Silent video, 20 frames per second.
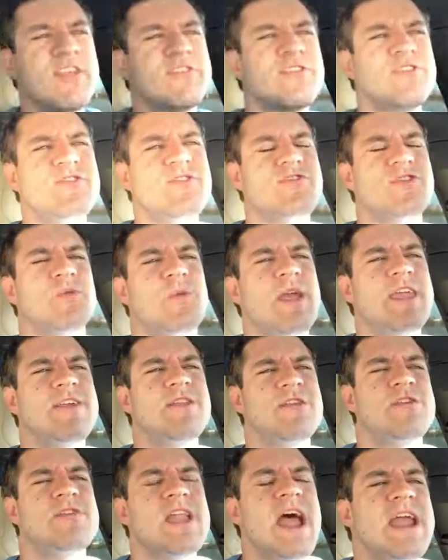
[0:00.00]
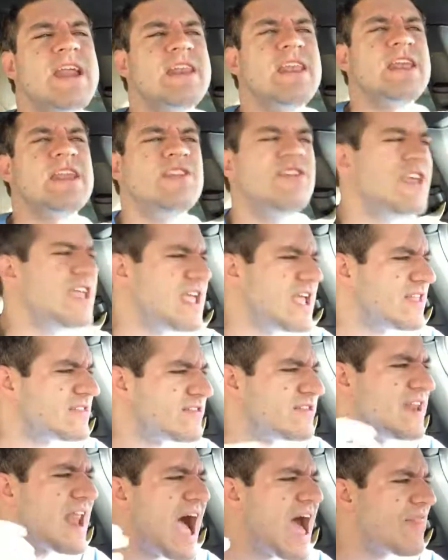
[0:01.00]
This is just the regular 90D.
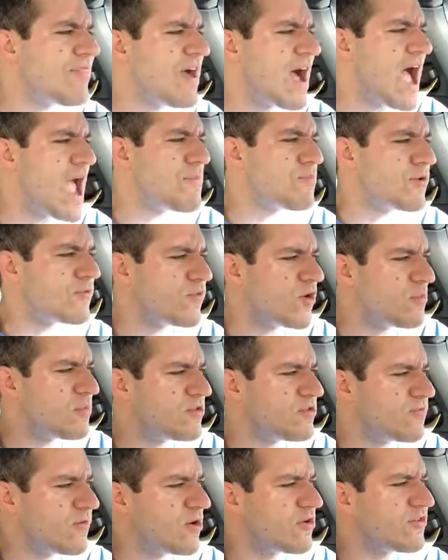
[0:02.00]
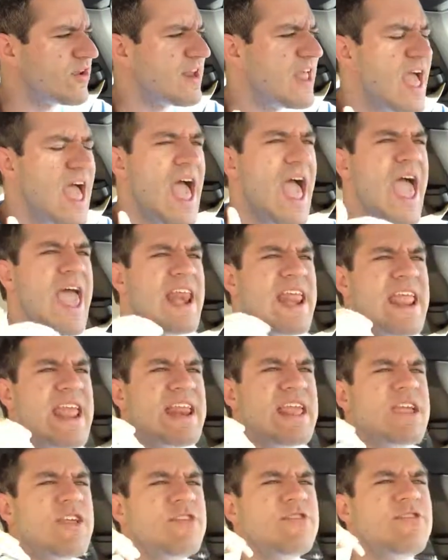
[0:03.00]
It's not the high performance version. And
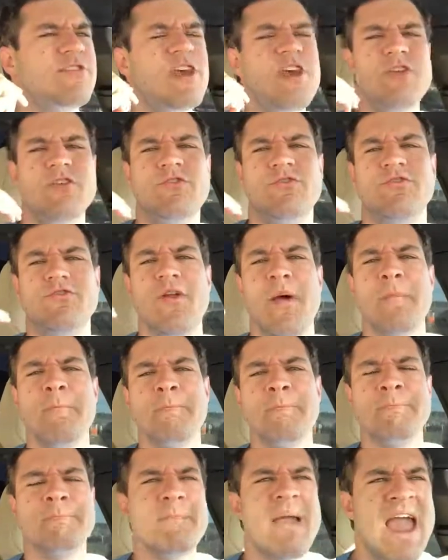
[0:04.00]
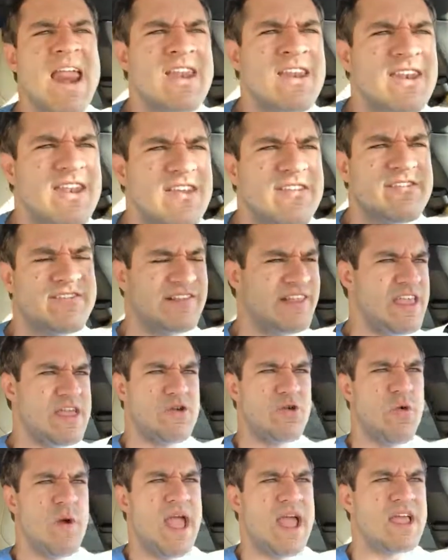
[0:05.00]
it is tremendously
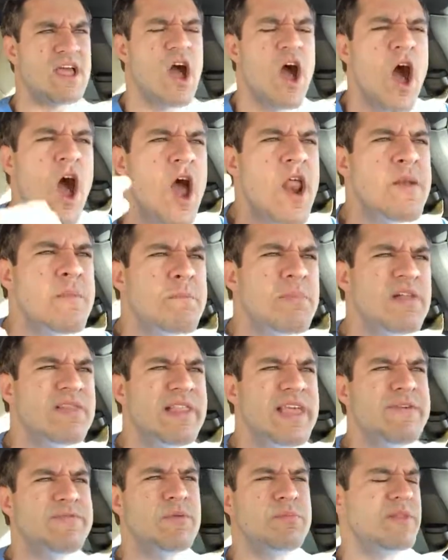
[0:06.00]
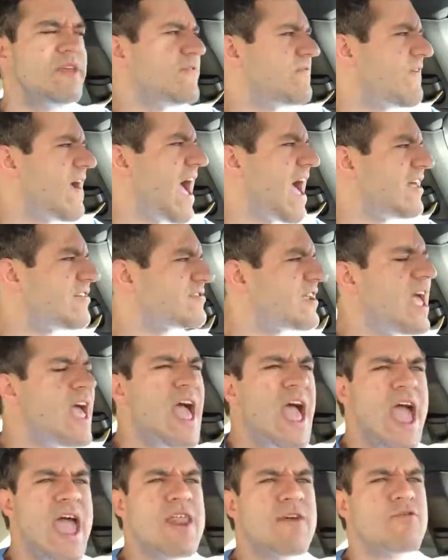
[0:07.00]
quick, unbelievably fast.
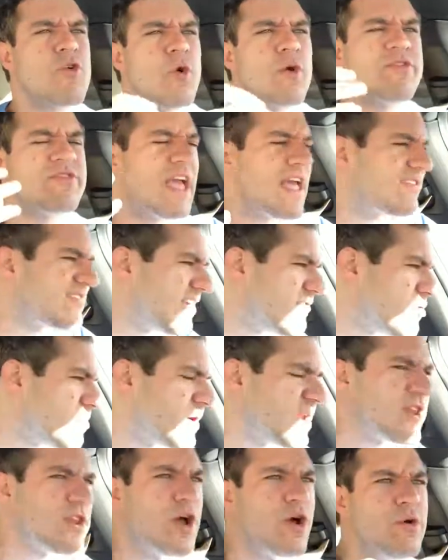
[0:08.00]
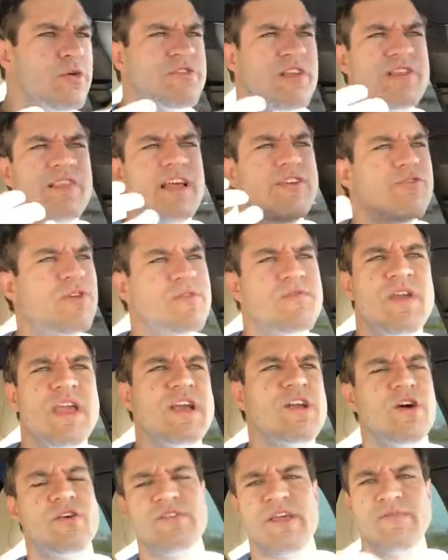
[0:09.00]
And of course, as everybody knows, electric
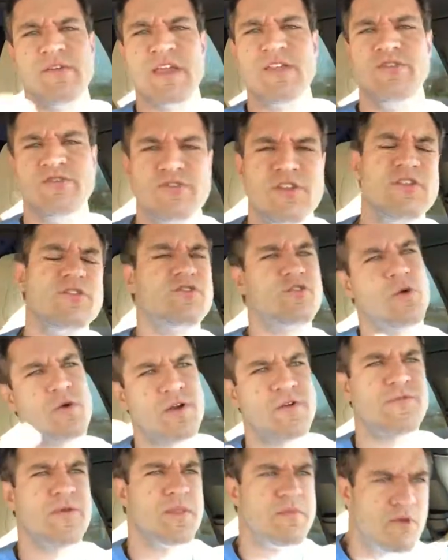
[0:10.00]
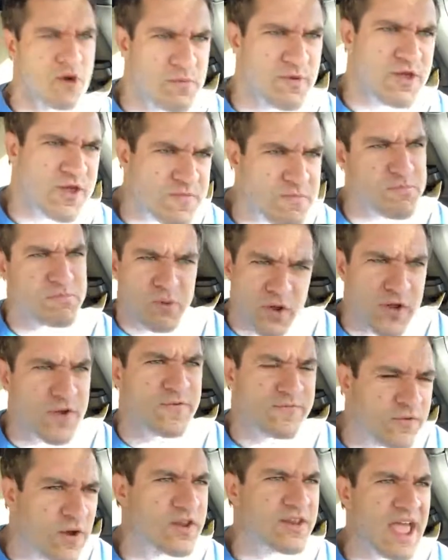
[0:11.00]
vehicles have instant torque from the moment you put
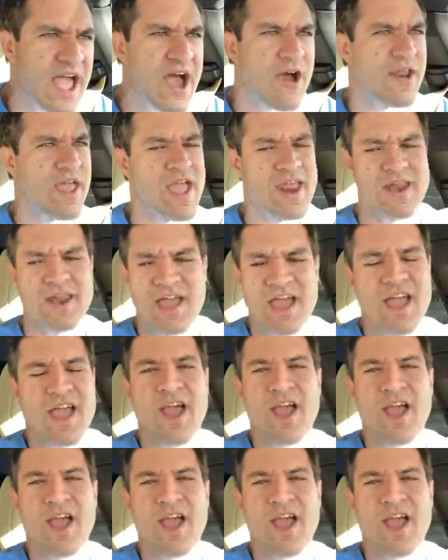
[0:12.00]
your foot down. And